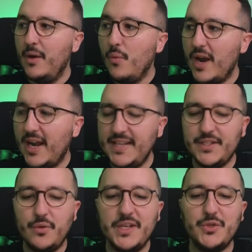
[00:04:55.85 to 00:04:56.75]
Well, it's
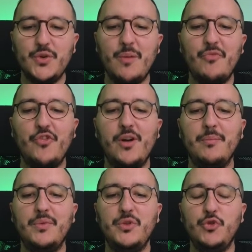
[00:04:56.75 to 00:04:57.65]
going to come
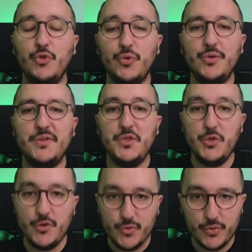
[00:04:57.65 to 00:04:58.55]
from the
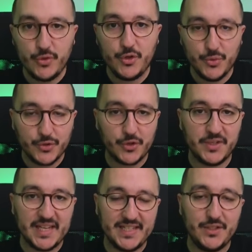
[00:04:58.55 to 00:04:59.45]
new user
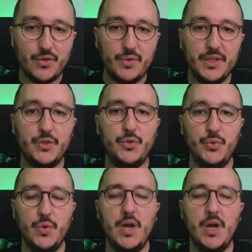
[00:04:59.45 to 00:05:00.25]
that is going to